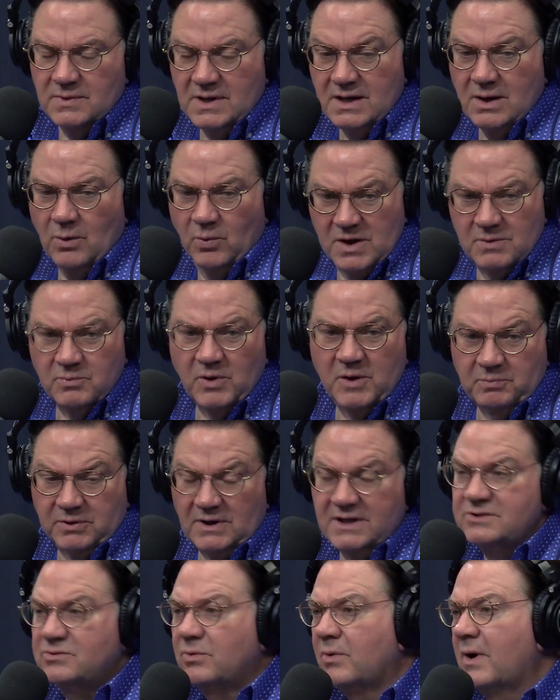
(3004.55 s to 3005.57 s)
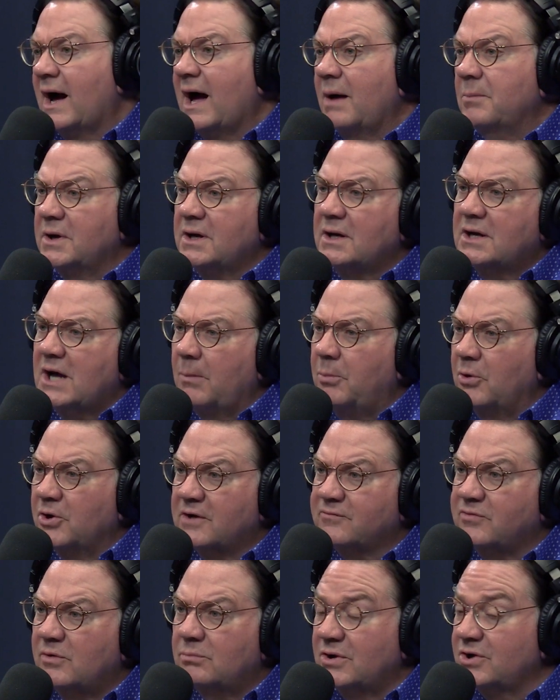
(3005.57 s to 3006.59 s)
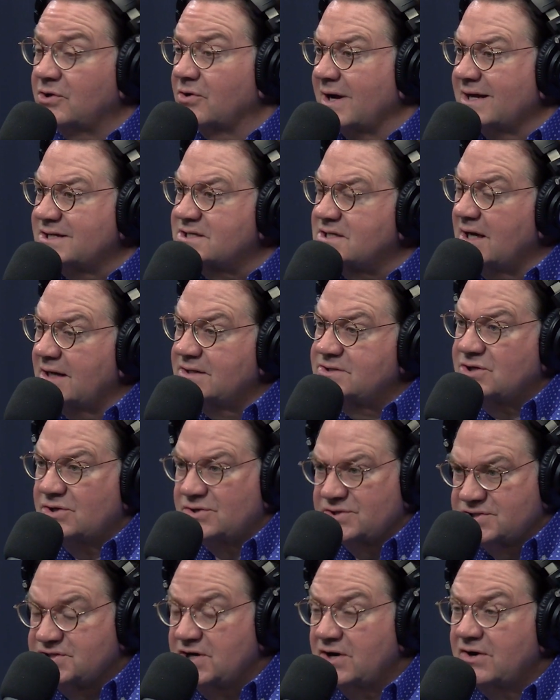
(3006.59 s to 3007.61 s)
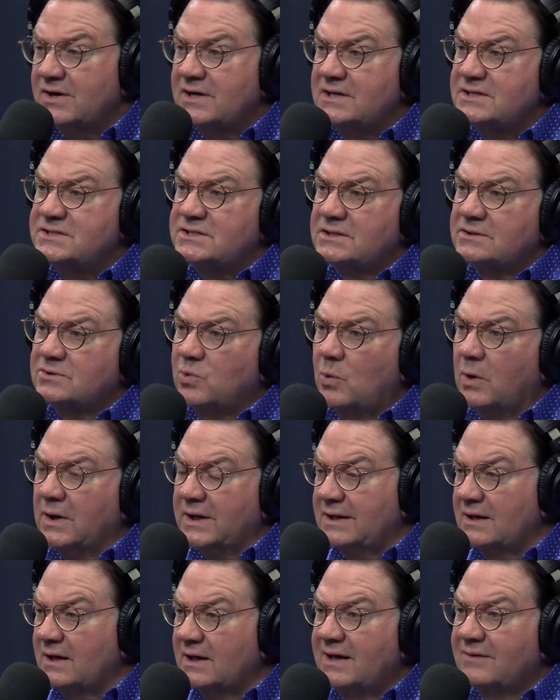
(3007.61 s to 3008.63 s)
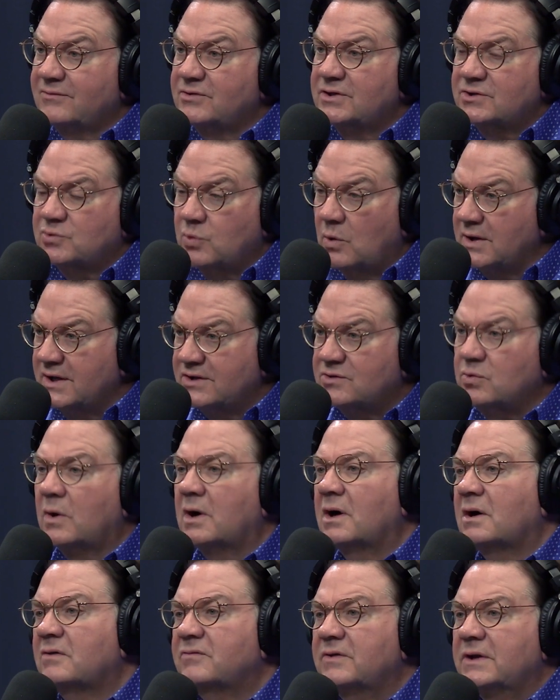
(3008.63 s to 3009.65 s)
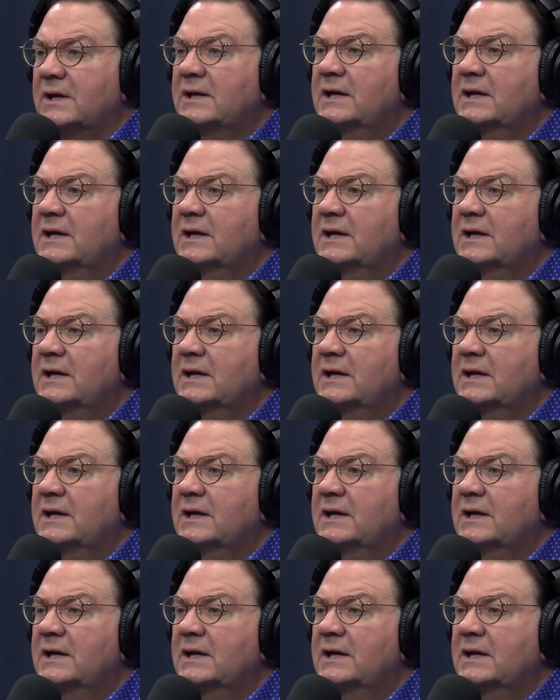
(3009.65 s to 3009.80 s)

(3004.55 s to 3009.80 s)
we played the Ryman, a couple different bluegrass concert series in 2011 and 2012, and